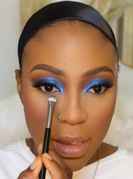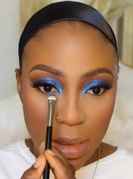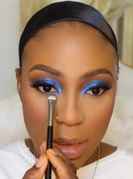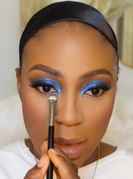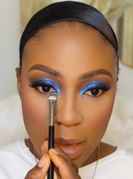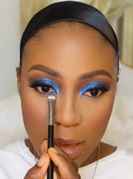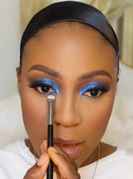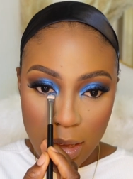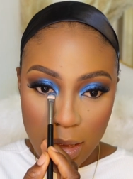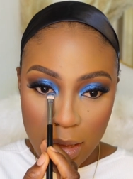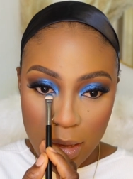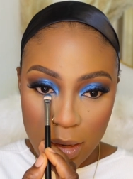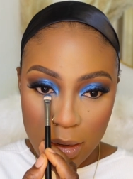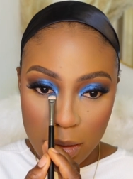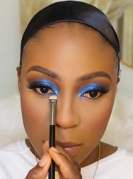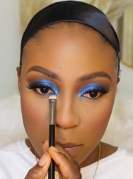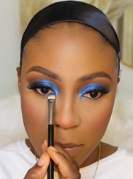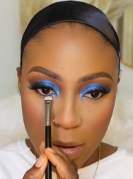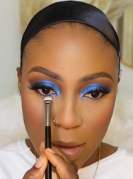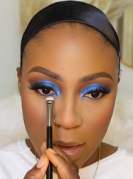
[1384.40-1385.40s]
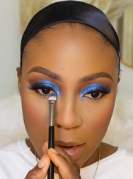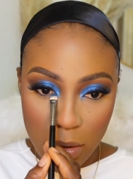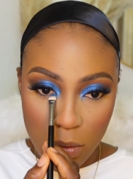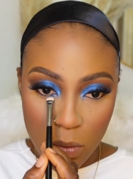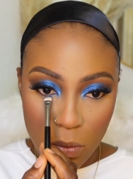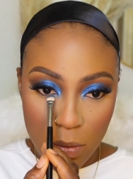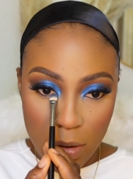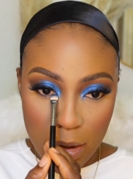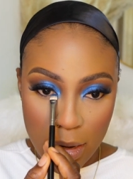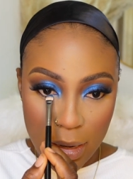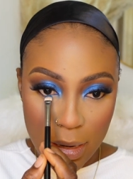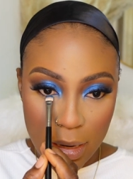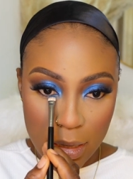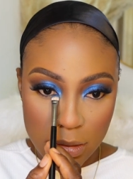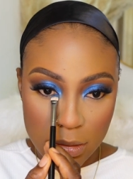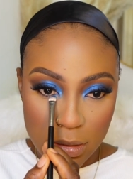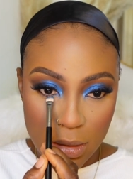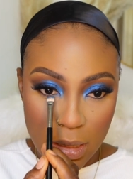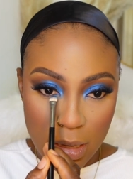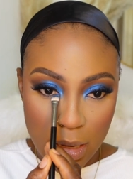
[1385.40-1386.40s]
and my lower
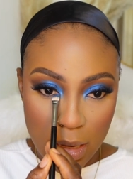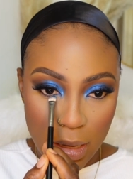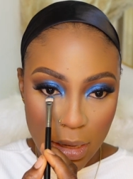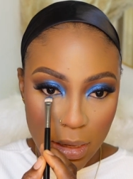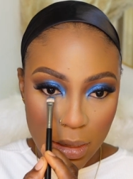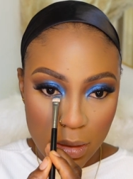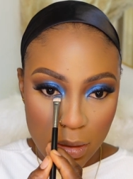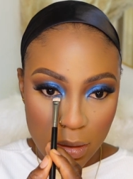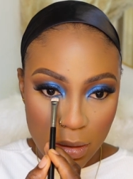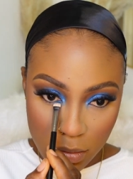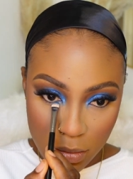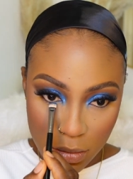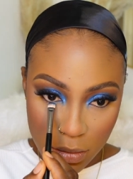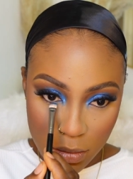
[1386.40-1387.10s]
lash line.